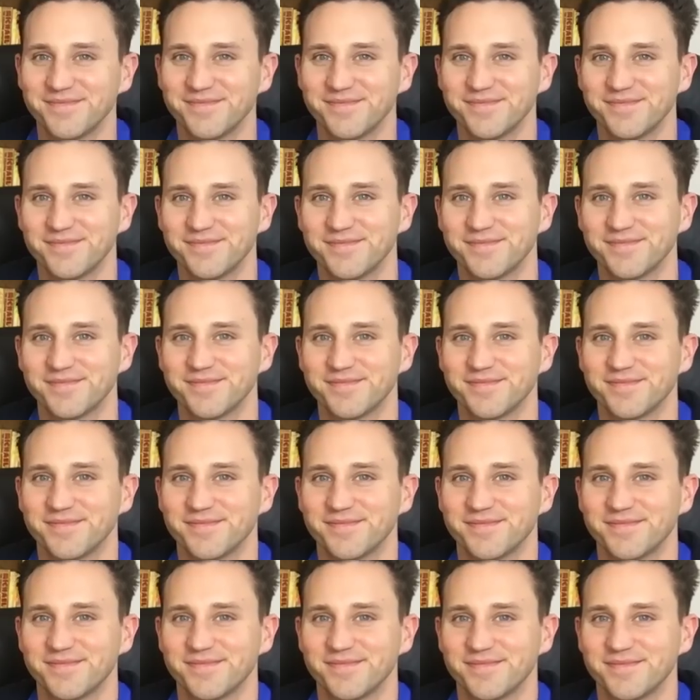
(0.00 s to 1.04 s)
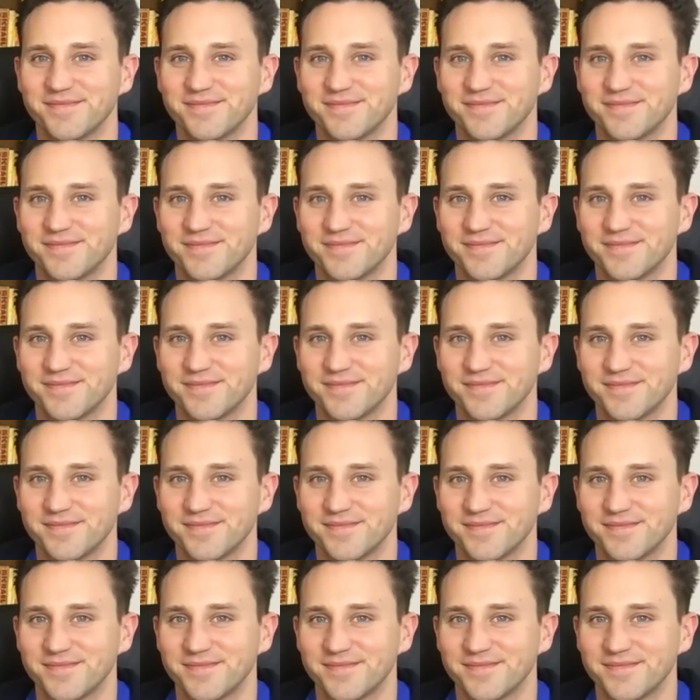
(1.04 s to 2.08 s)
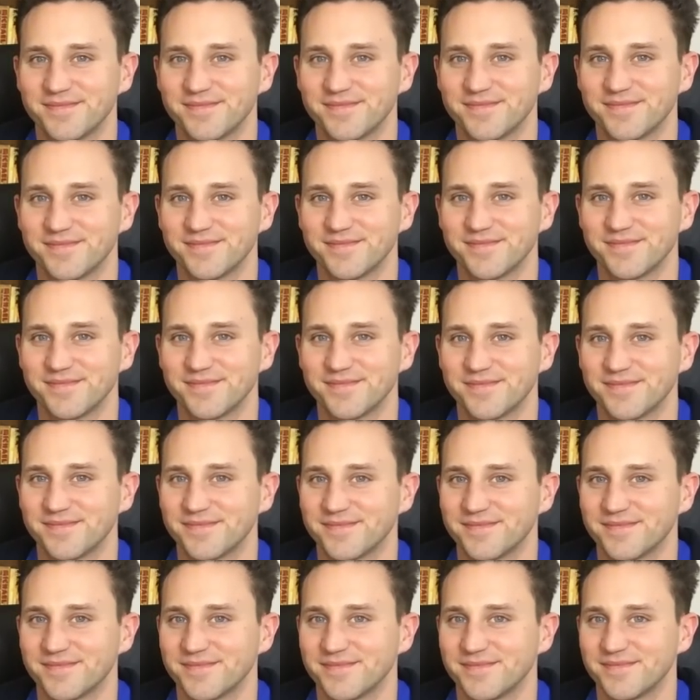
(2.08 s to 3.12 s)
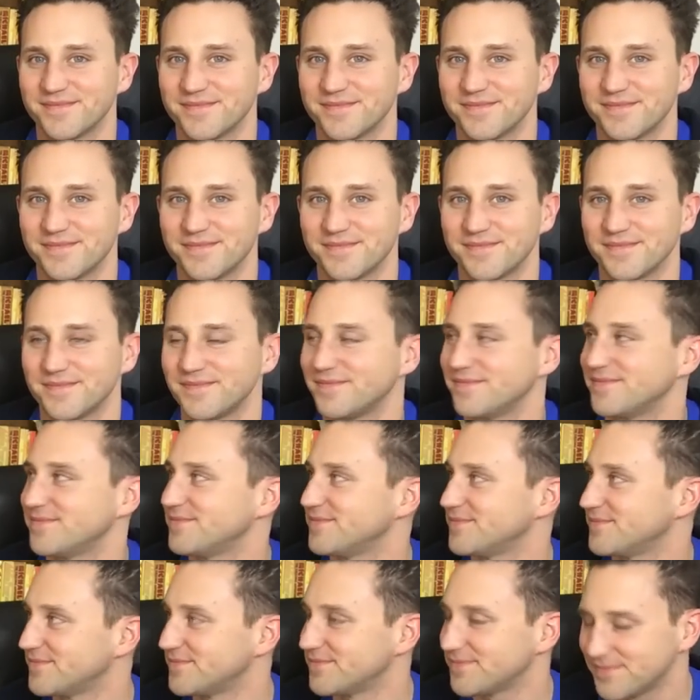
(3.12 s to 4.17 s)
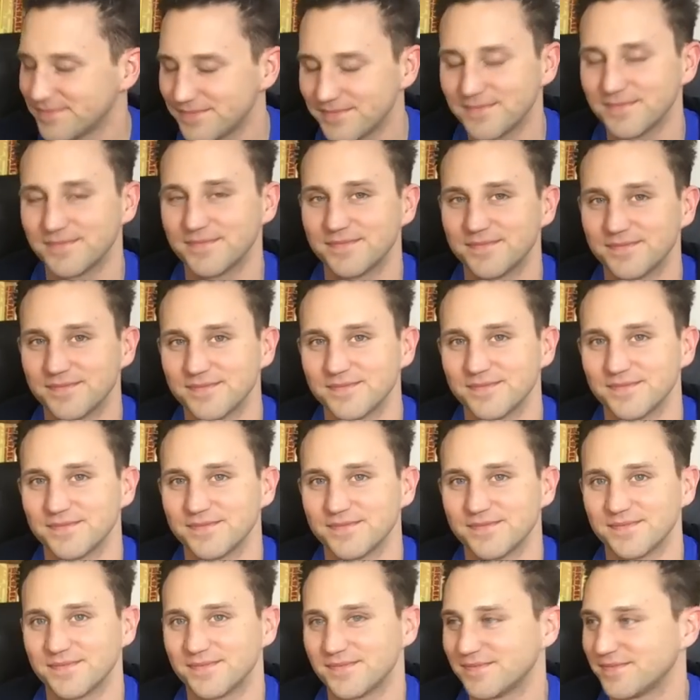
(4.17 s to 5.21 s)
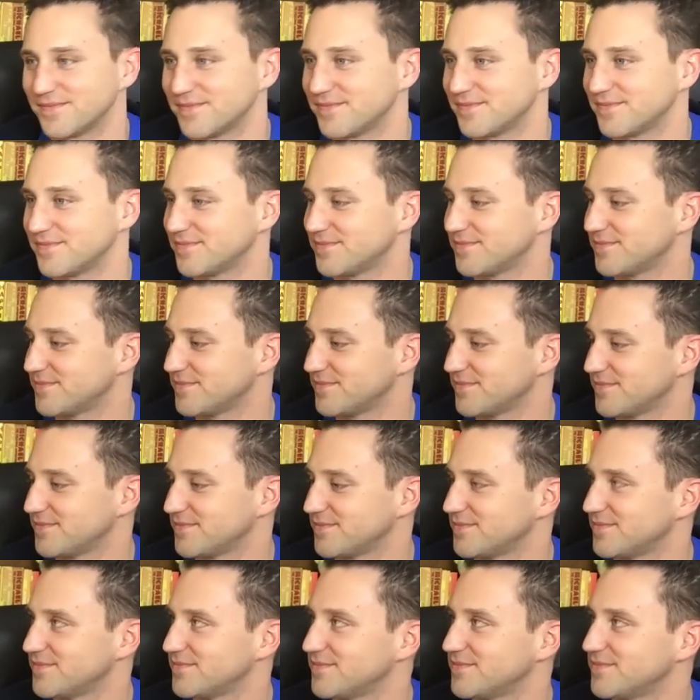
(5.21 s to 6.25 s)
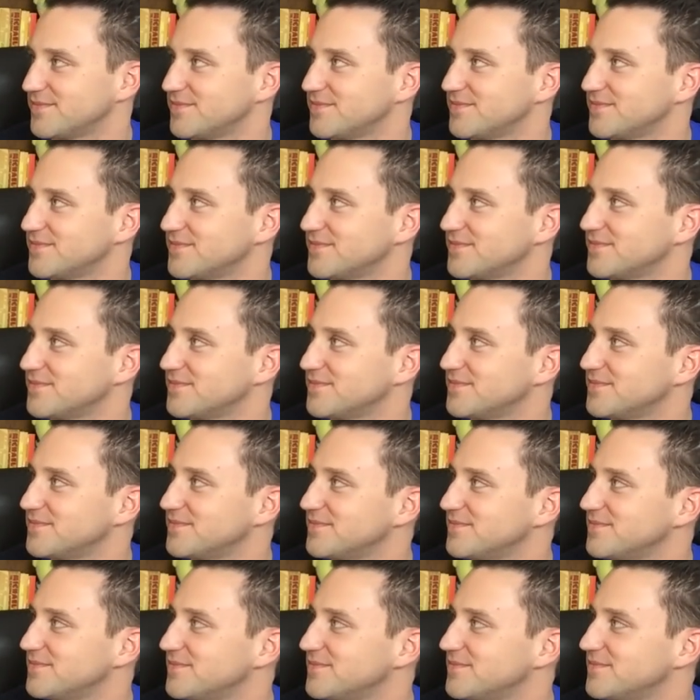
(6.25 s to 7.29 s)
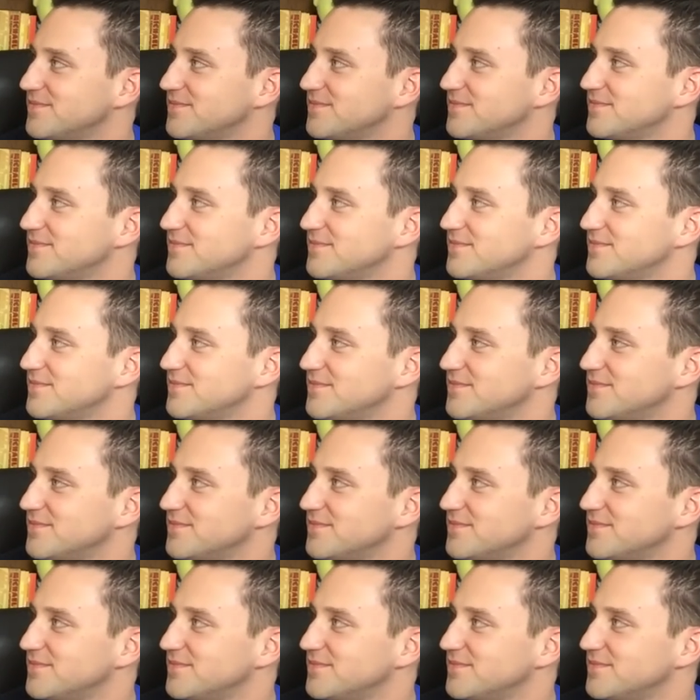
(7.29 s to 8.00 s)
This person isn't speaking.